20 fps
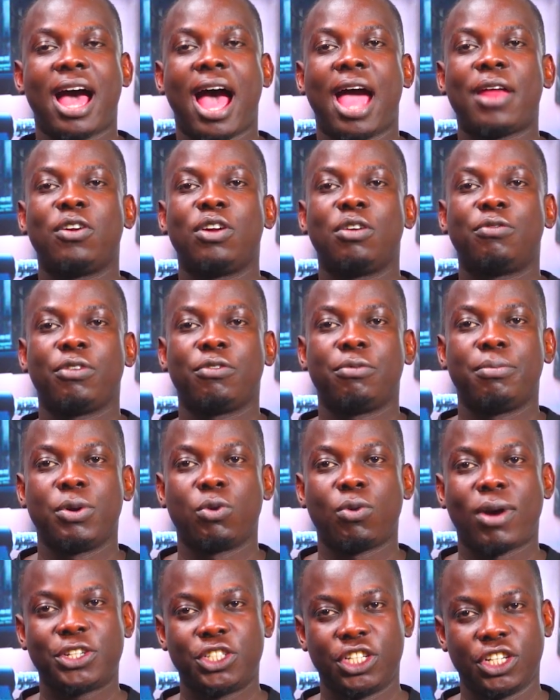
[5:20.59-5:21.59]
I don't know if you've
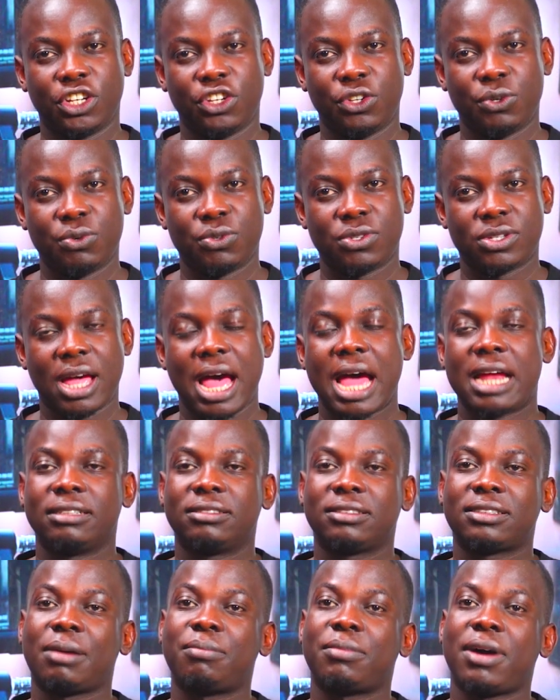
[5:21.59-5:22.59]
been watching news, and
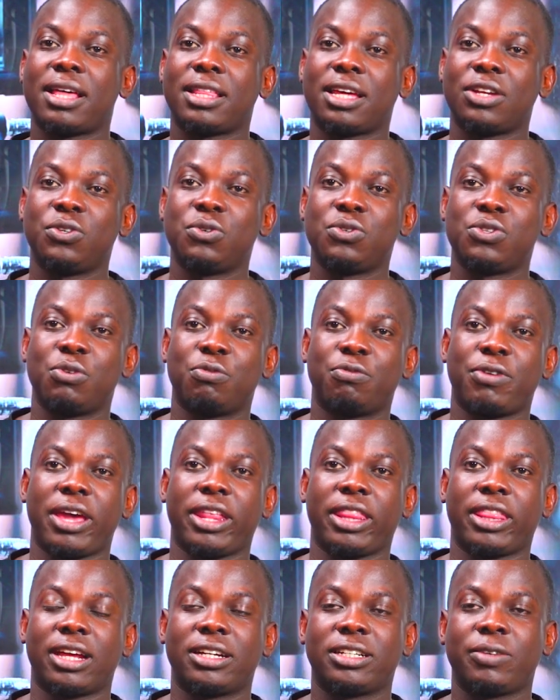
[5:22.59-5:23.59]
some other news you
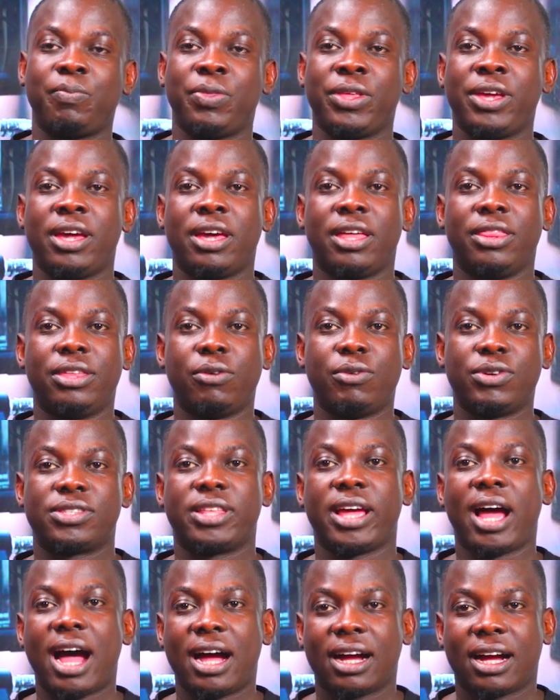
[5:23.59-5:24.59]
find that there is
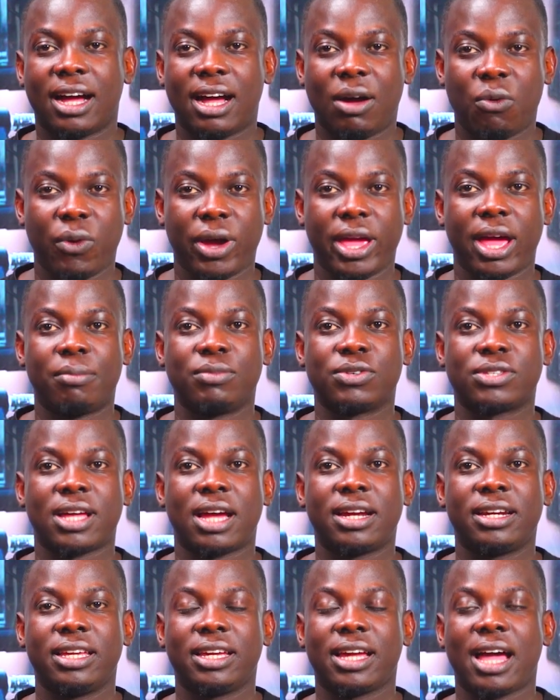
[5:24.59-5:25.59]
the anchor where I'm
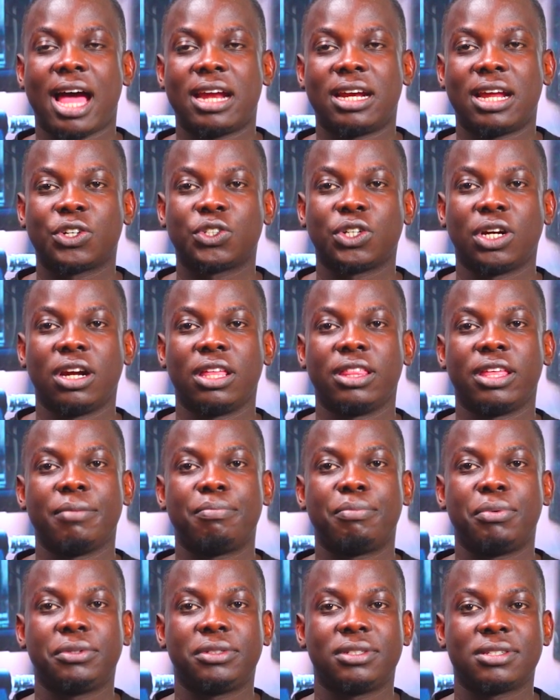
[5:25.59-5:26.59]
standing, and actually they
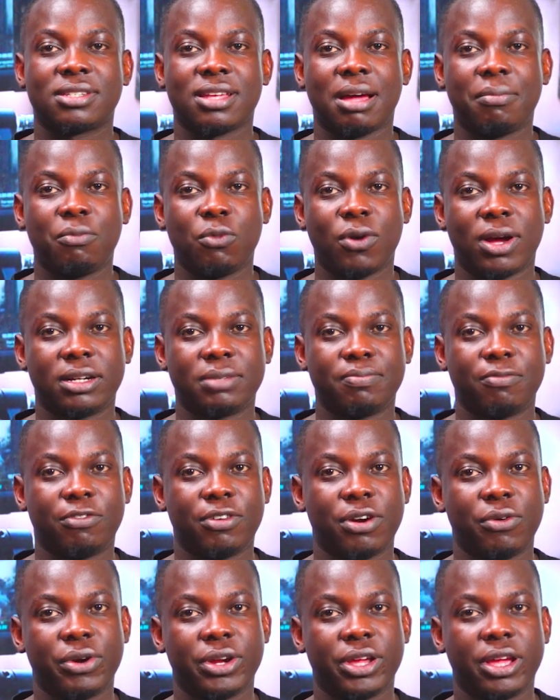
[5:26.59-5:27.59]
put someone
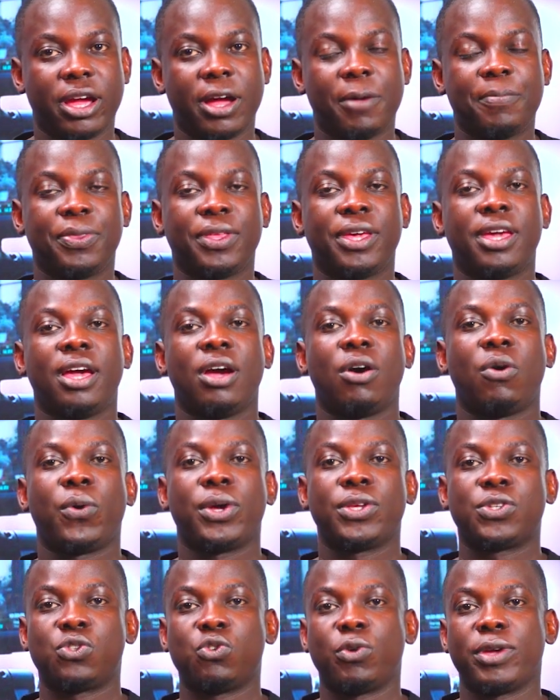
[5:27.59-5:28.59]
very here
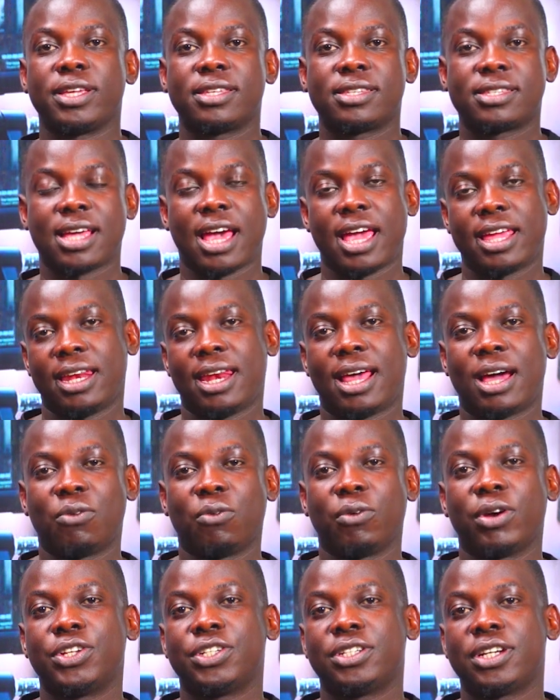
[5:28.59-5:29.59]
who is doing sign
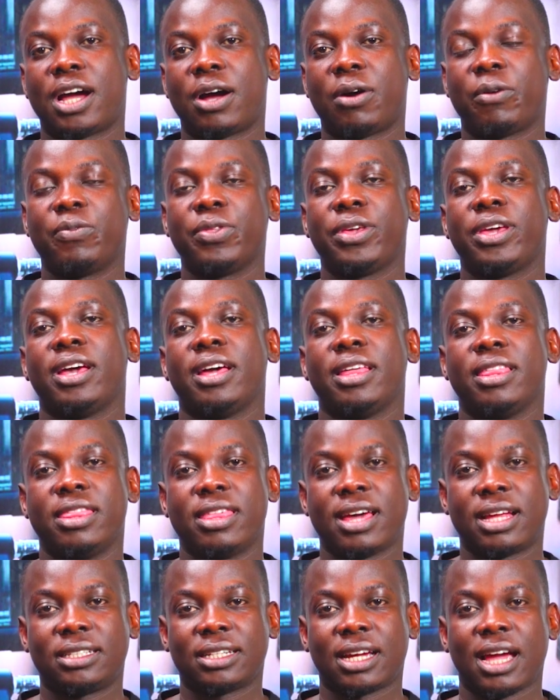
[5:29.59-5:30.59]
language. Now
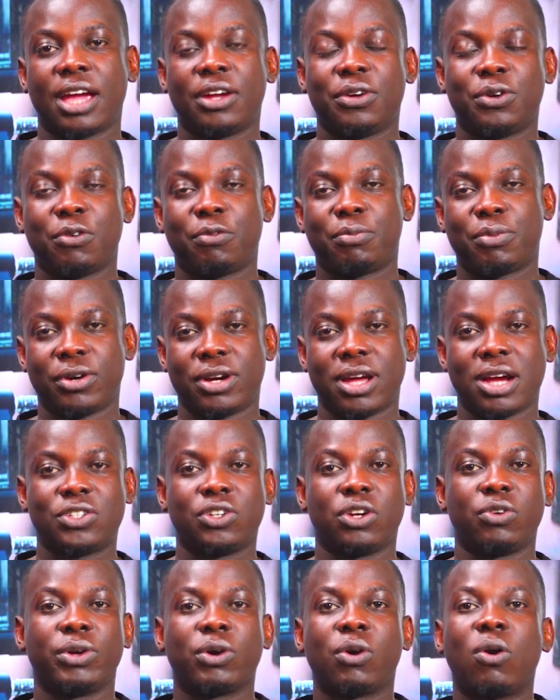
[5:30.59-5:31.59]
that kind of
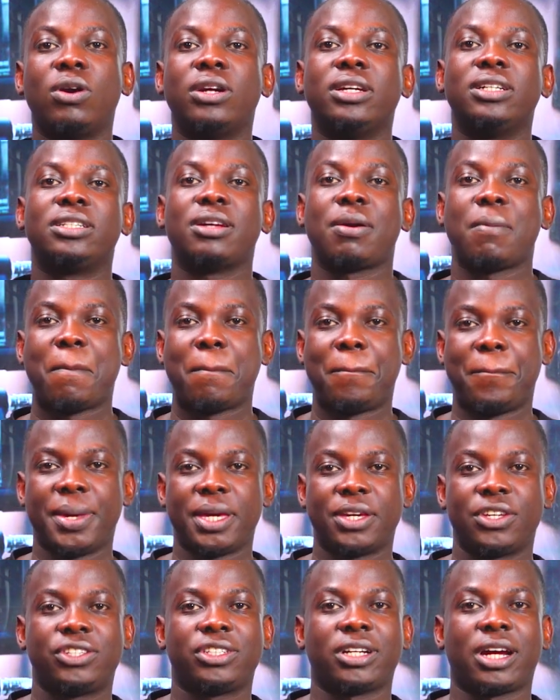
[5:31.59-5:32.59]
production, we call it
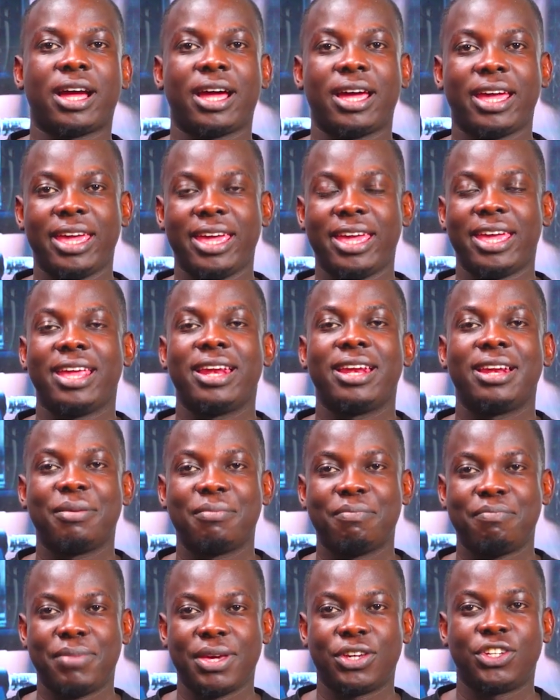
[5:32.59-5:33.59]
picture in
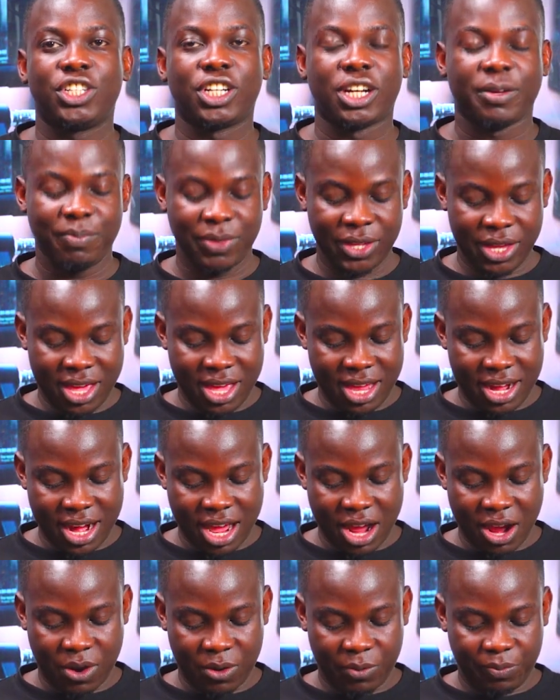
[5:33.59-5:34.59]
picture.
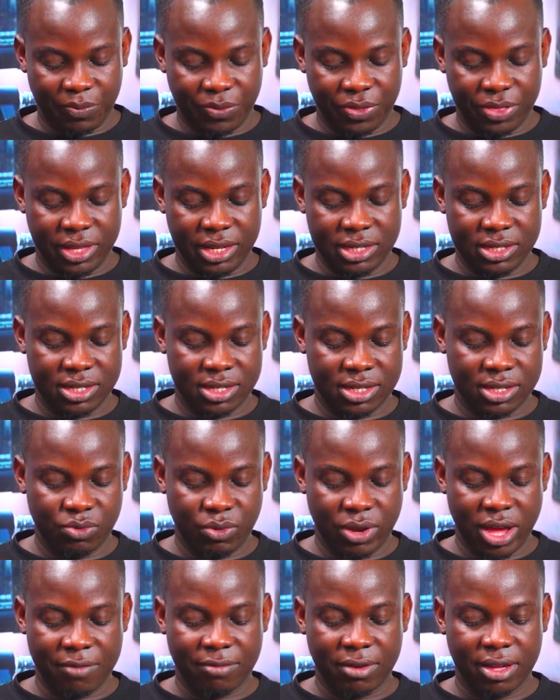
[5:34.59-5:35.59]
Now this,
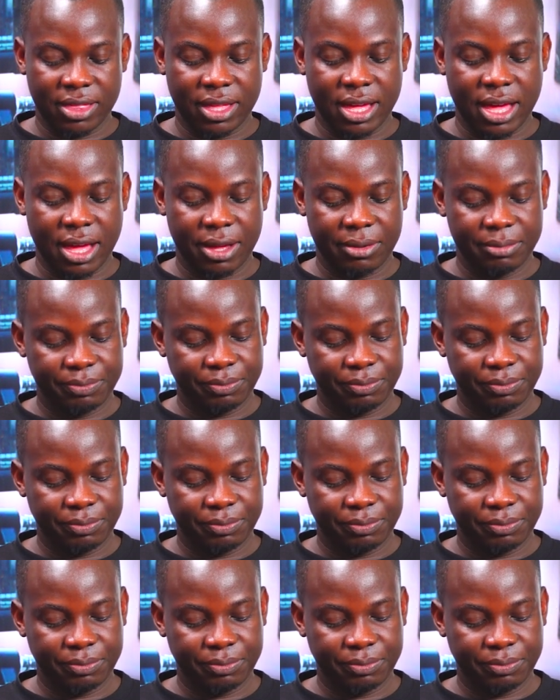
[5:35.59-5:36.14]
we have other